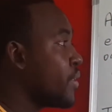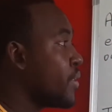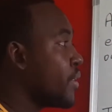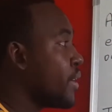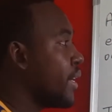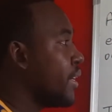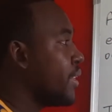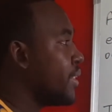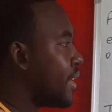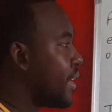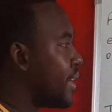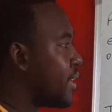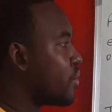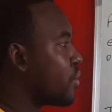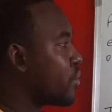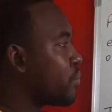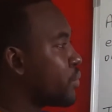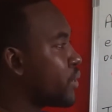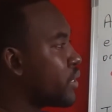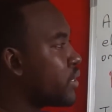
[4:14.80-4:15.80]
right? And
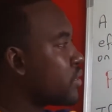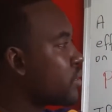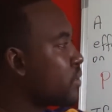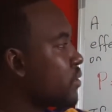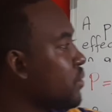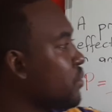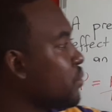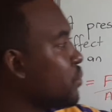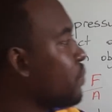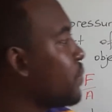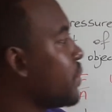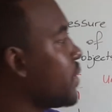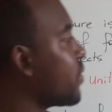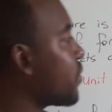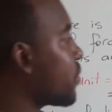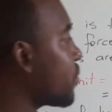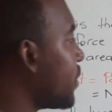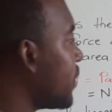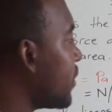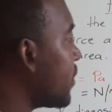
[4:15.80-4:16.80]
our pressure would be
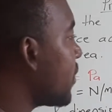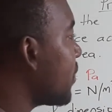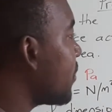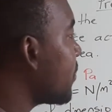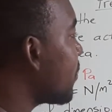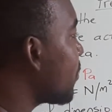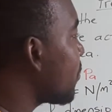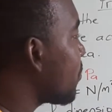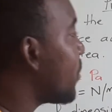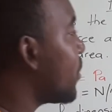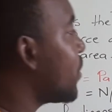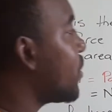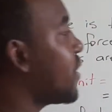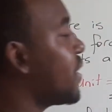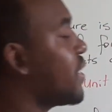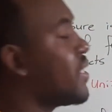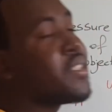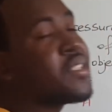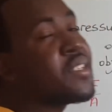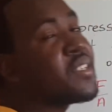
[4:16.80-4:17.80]

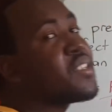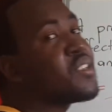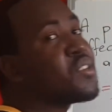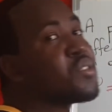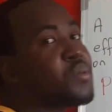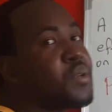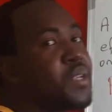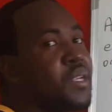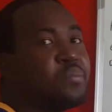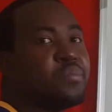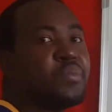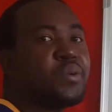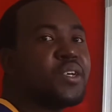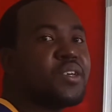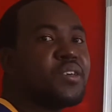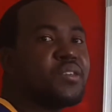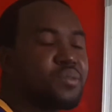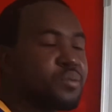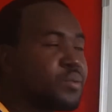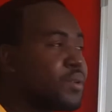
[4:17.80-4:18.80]

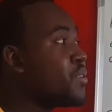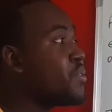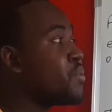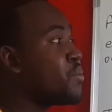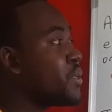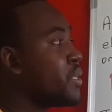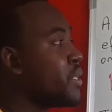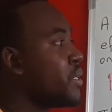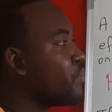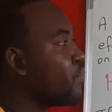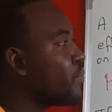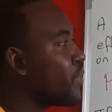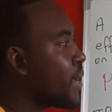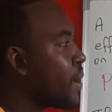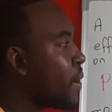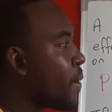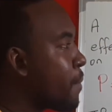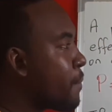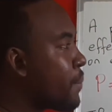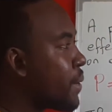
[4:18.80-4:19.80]
3,333.33
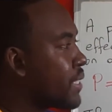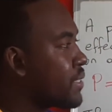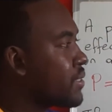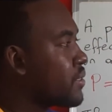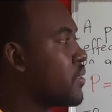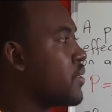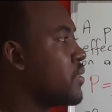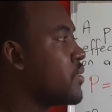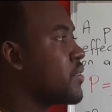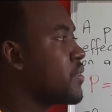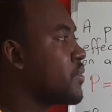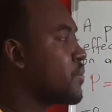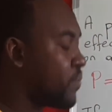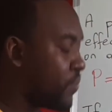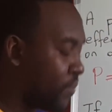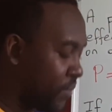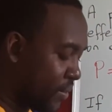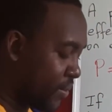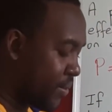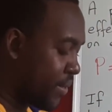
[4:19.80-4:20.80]
pascals,
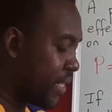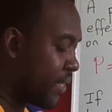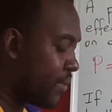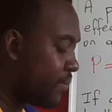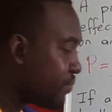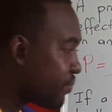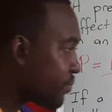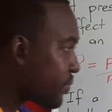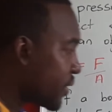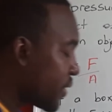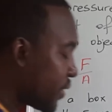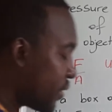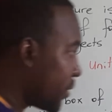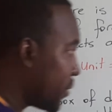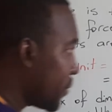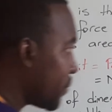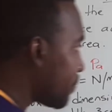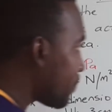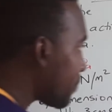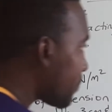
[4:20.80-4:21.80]
right? So